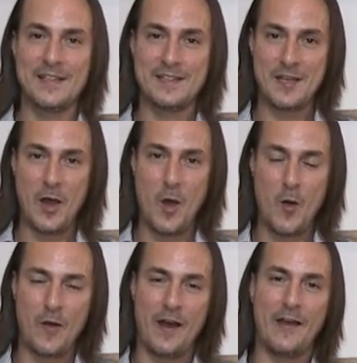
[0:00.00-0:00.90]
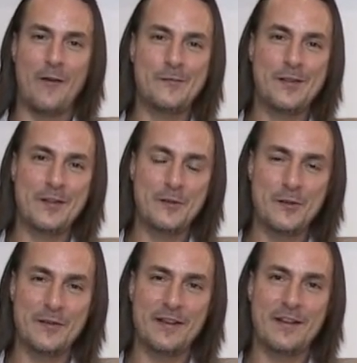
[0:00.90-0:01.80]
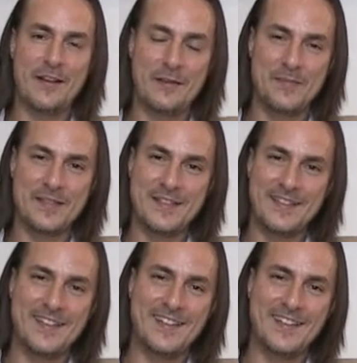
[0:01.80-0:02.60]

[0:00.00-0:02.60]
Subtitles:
So, I hope the lunar eclipse